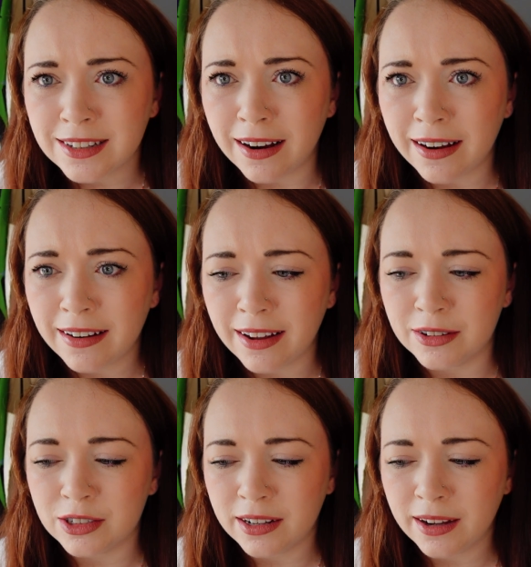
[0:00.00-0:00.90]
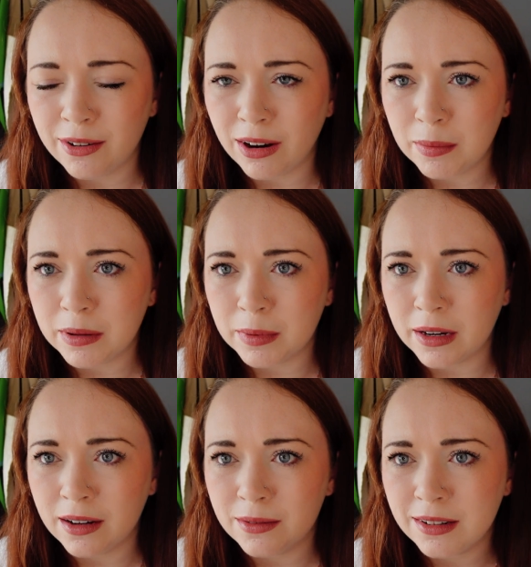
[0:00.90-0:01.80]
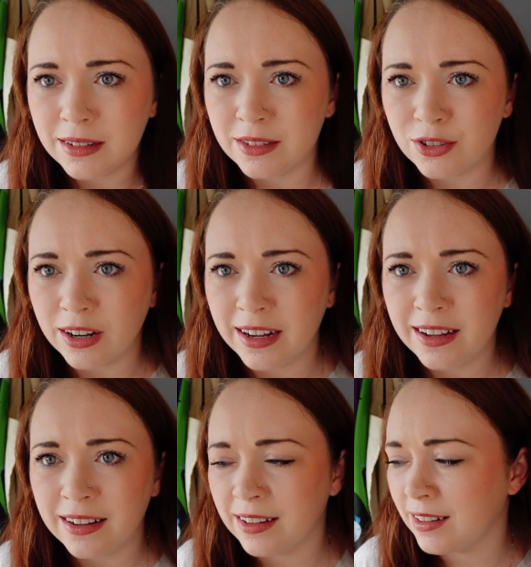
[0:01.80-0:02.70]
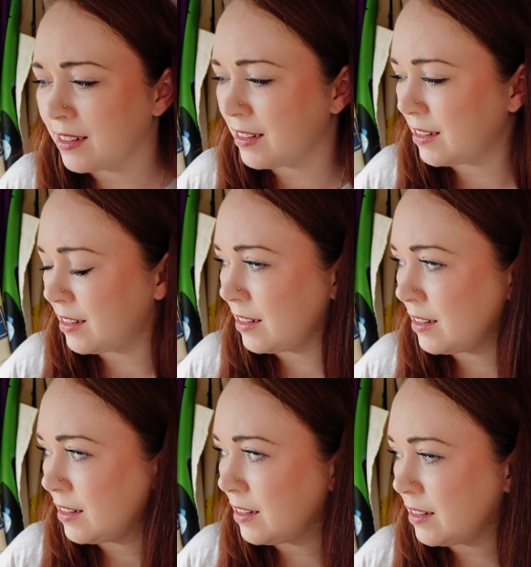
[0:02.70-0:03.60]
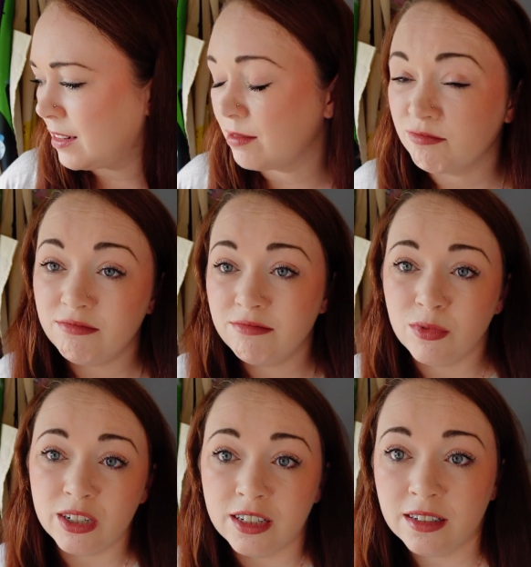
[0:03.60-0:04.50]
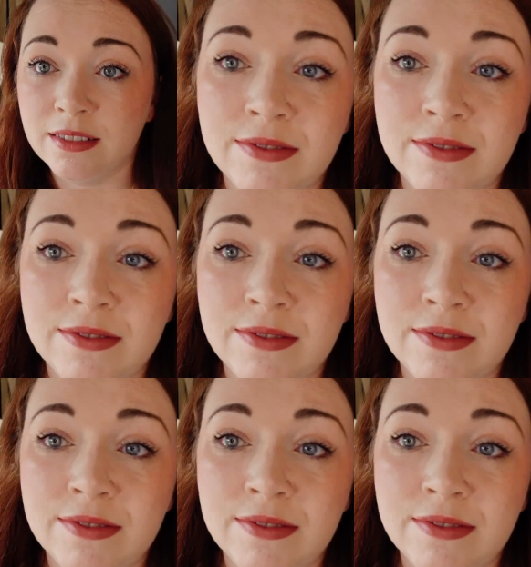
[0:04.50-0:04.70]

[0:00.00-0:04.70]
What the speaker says: I don't know. Shall I go and grab a banana one and try it? I don't know.